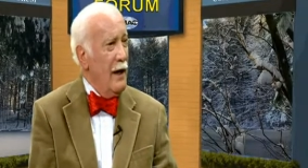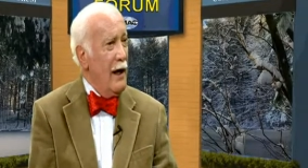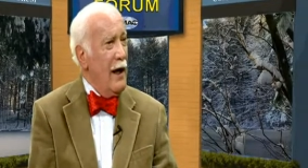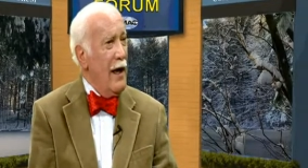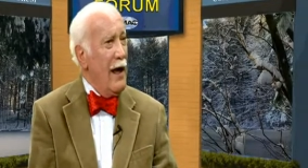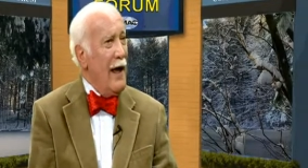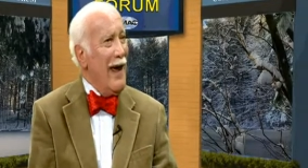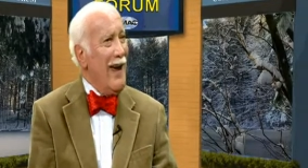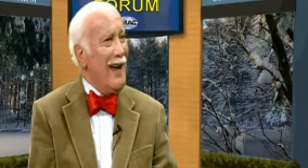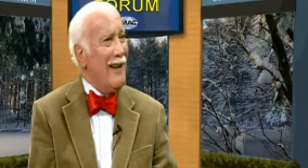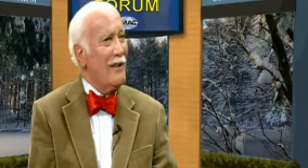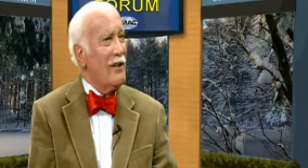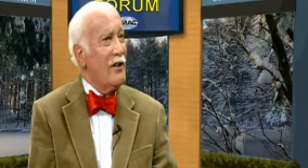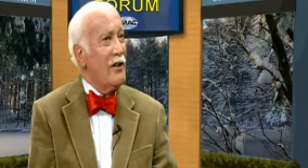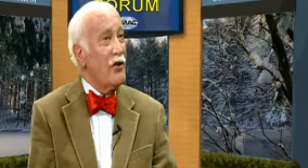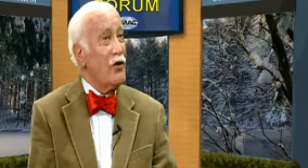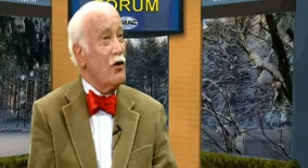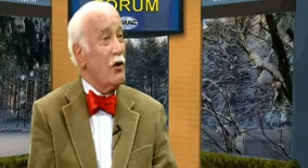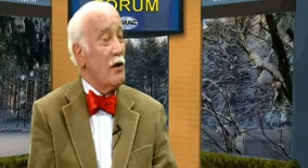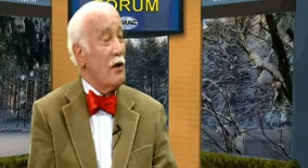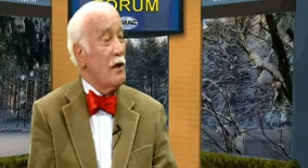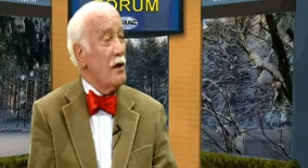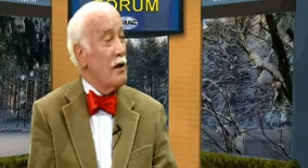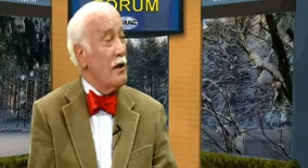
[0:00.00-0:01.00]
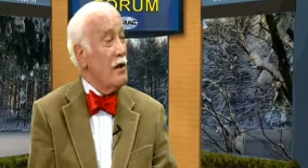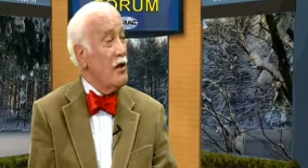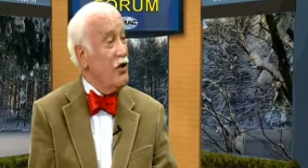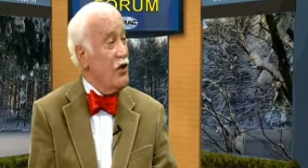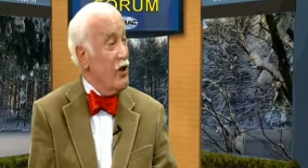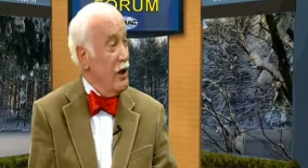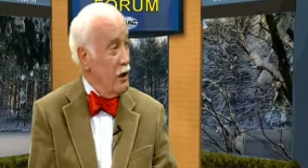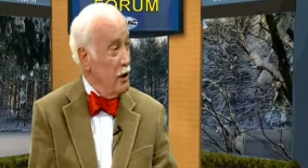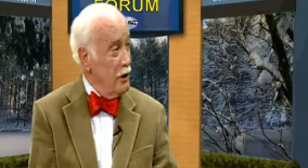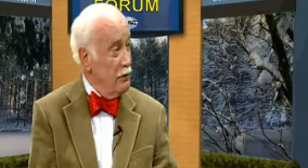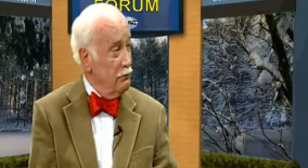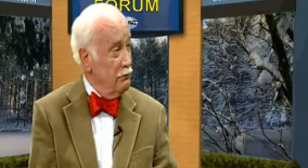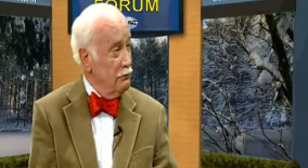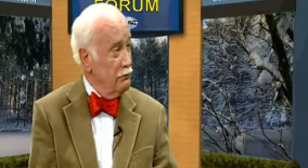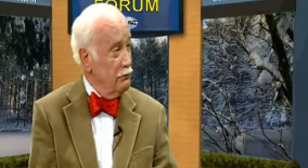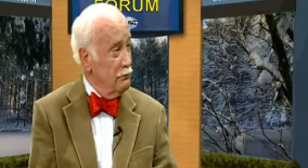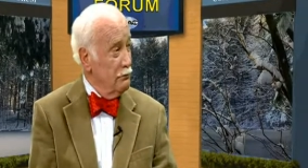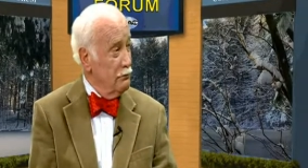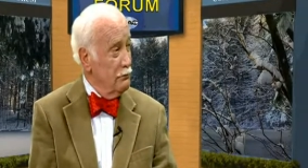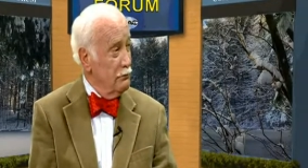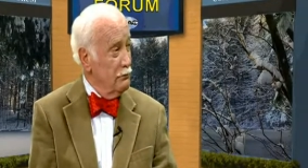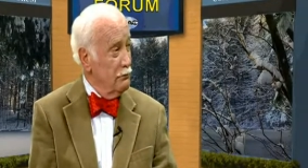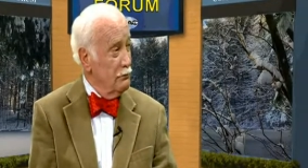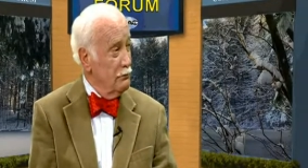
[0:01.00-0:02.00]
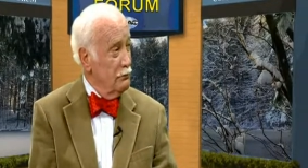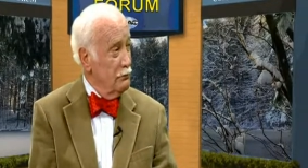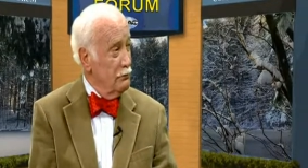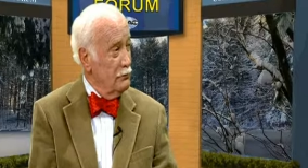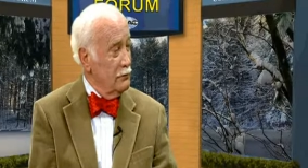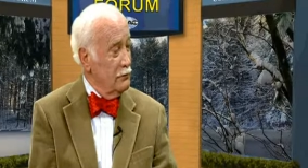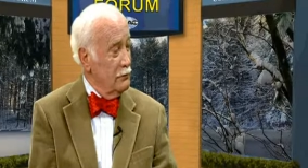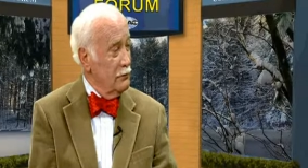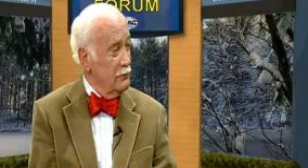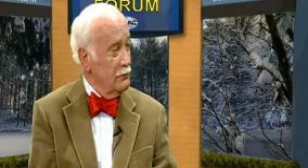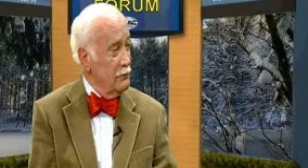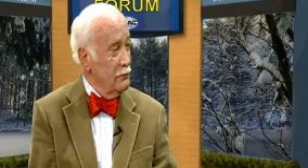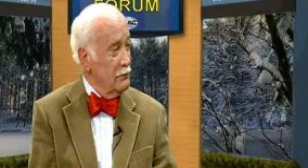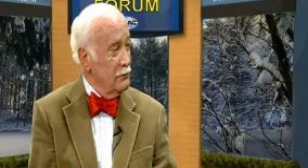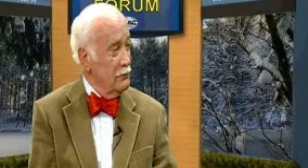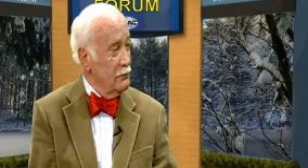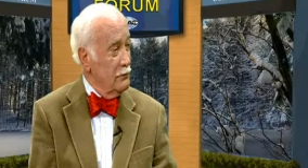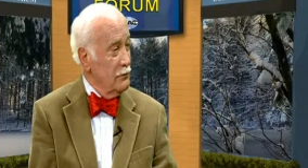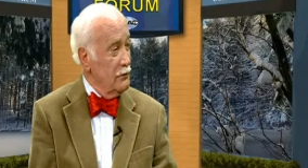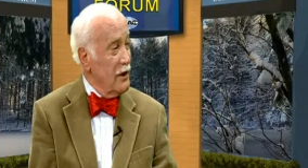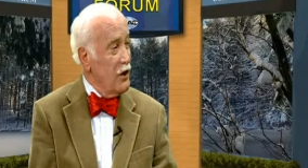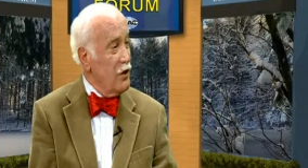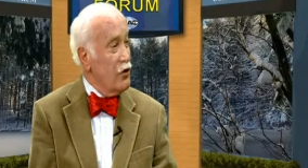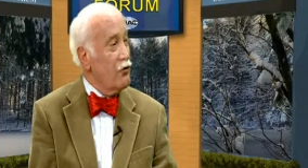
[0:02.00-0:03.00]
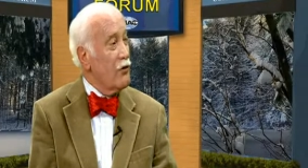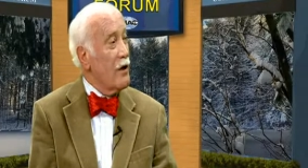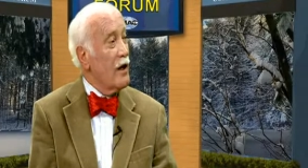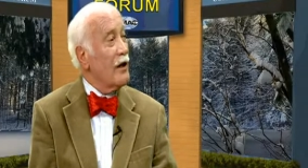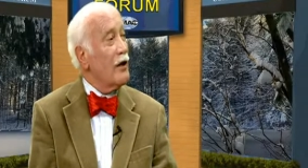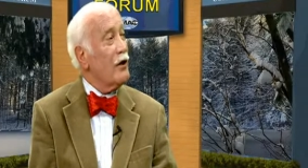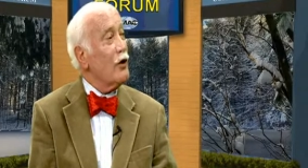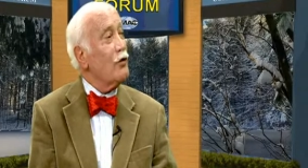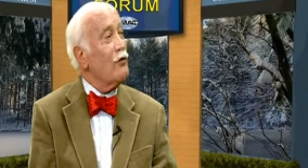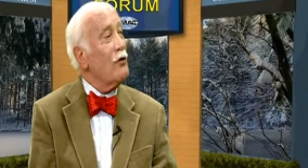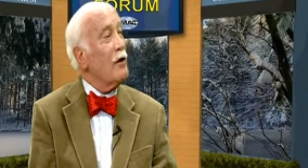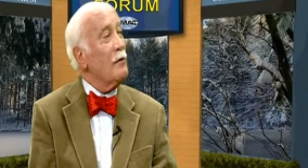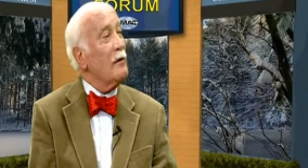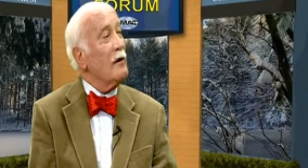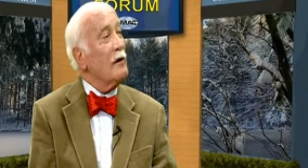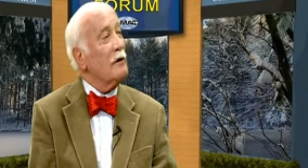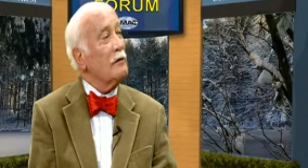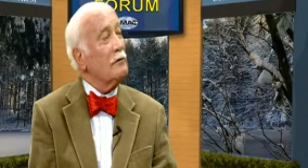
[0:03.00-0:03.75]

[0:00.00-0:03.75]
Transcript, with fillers: At this dinner, they struck an agreement.